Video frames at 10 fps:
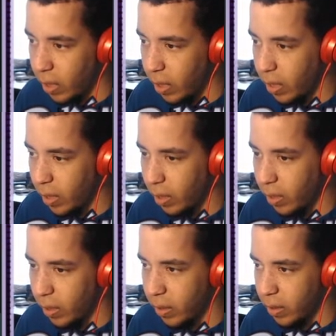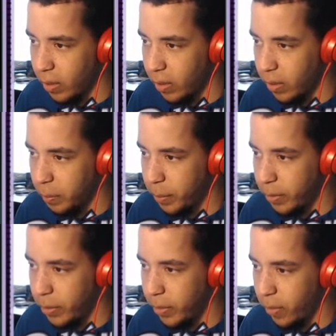Um,
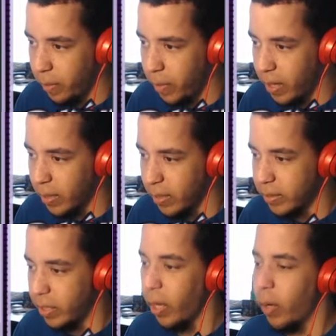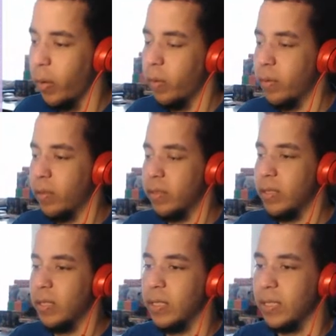Pajiramon, let's go.
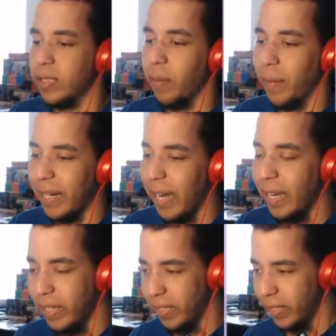Oh, my guy.